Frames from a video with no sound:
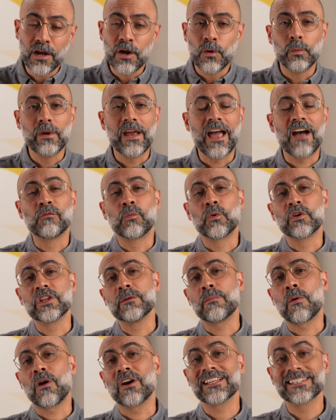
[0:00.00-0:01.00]
We have Worthy
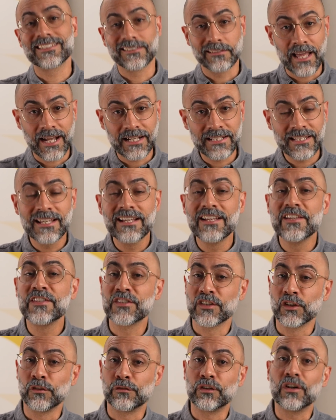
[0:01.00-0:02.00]
Park Select,
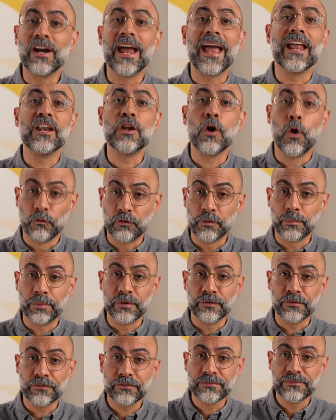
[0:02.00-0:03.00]
Silver, and
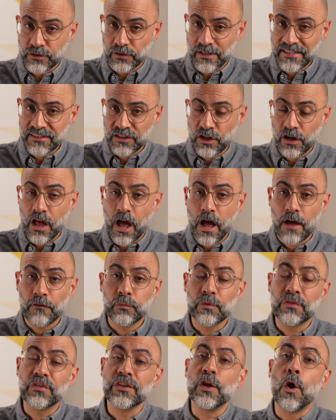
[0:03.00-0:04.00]
Overproof. So let's start off
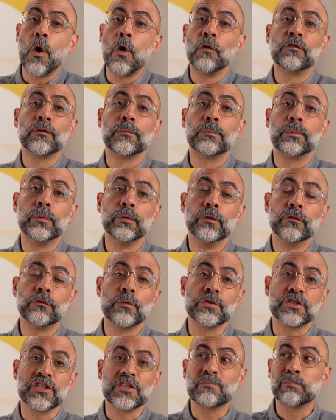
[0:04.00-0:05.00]
with the Overproof,
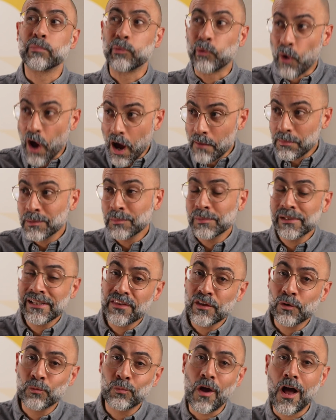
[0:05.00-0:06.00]
which is probably
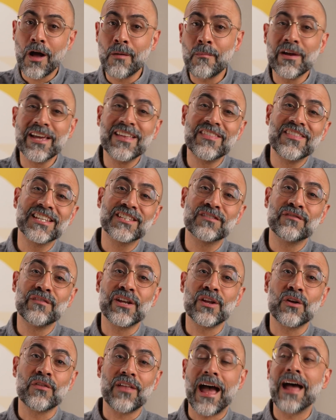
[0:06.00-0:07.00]
the rum in this
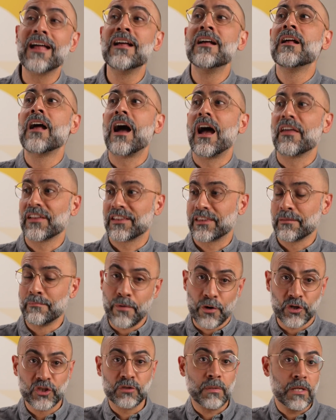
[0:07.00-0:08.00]
video that I think the
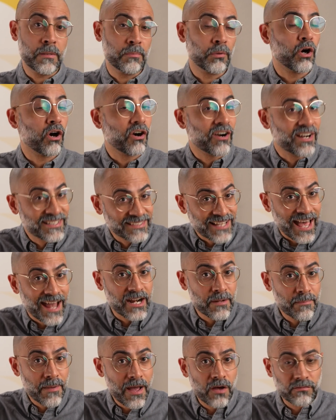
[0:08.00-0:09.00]
most people are excited
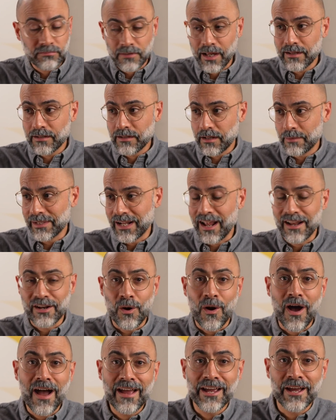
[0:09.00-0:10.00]
about. I mean, I know
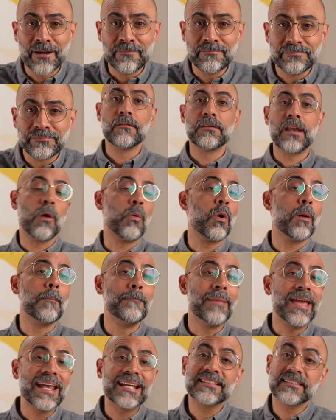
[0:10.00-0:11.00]
I am. Now, what
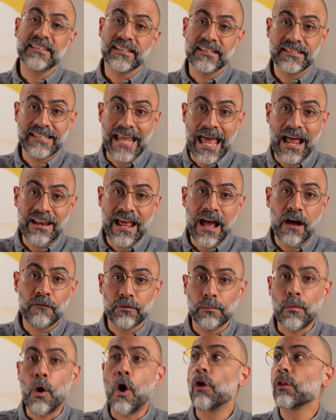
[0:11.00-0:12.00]
makes this stand out
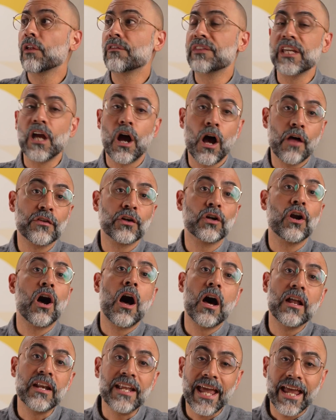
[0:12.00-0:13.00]
from all of the other
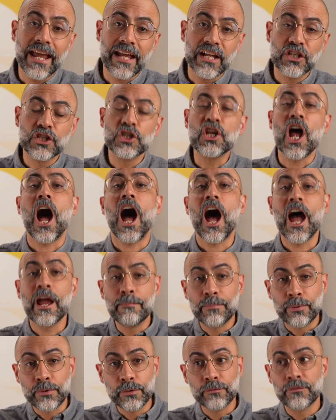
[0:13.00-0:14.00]
unaged,
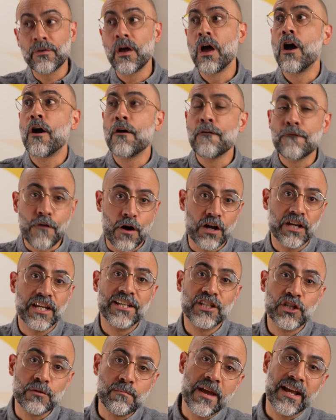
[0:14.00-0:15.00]
high-proof, funky
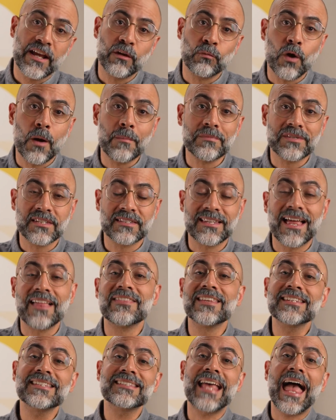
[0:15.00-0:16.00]
Jamaican rums is that
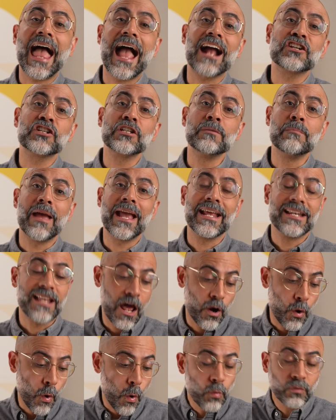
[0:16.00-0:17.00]
this is actually made
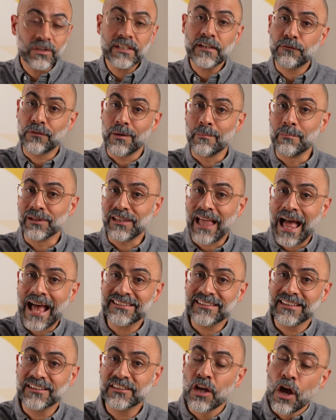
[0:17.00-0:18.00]
not only from
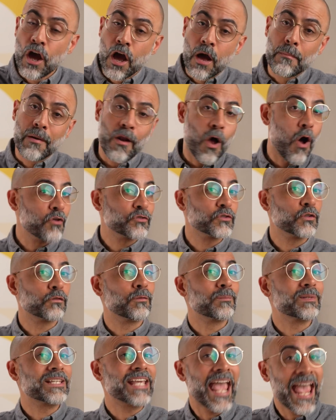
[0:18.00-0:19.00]
molasses, but also
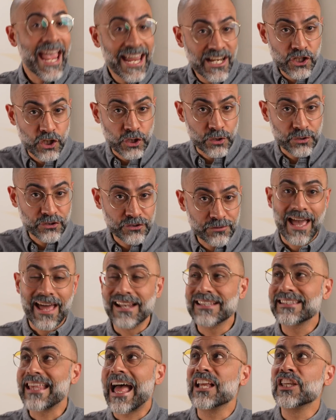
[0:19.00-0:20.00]
from cane juice. And
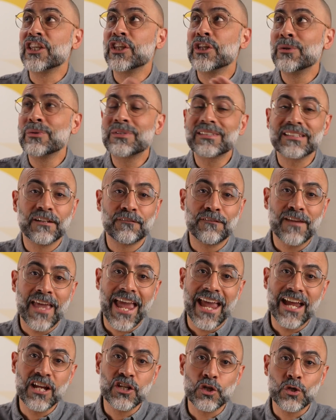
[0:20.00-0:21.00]
it's that use of
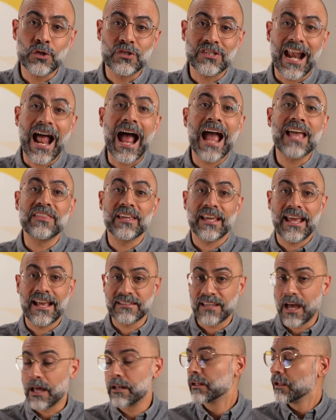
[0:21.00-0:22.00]
cane juice that I think
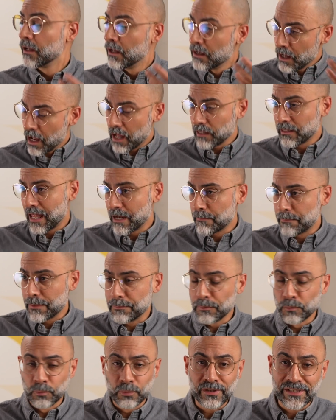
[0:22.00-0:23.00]
has gotten a lot of
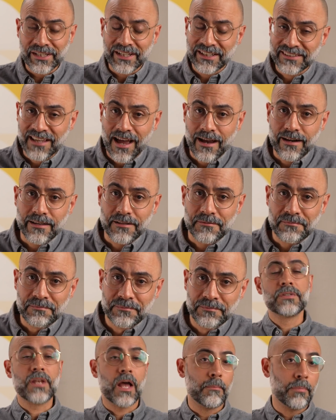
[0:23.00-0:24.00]
people really excited.
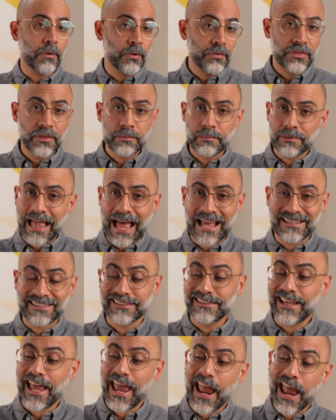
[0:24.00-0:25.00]
Now, both the
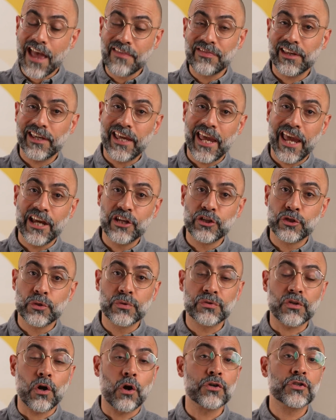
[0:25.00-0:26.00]
molasses and the cane
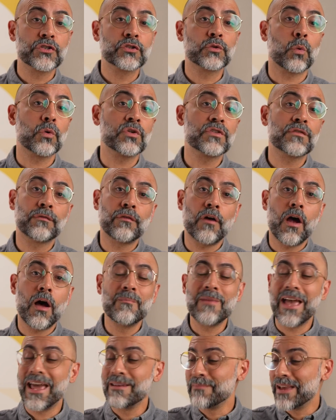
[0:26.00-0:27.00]
juice are sourced
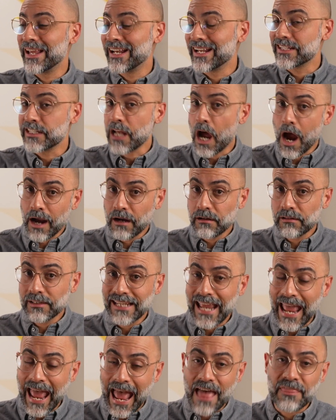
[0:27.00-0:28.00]
from and made
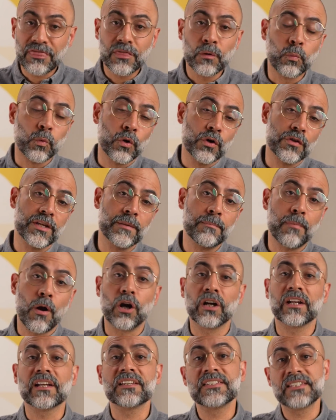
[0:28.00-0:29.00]
entirely at the Worthy
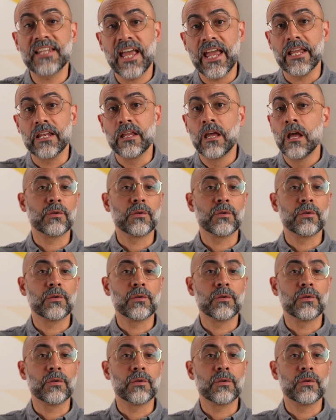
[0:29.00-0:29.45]
Park estate.